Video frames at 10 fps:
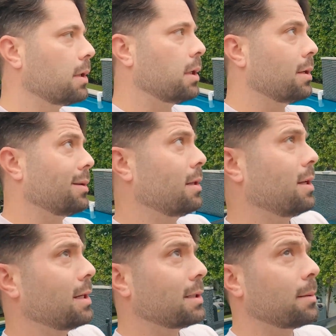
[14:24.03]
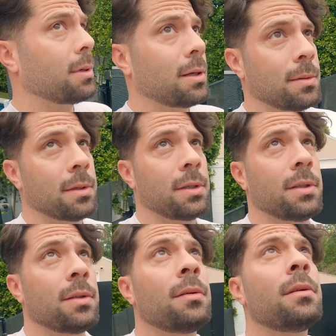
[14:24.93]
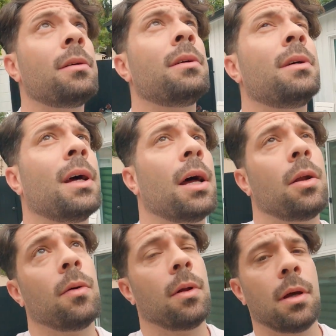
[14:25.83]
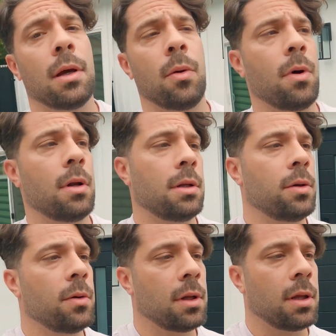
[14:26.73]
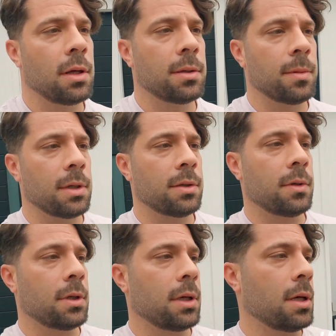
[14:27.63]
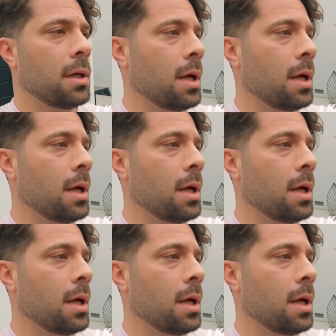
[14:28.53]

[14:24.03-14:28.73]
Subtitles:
And to me, all those are wins. So it's not just about, this is a great budget lens.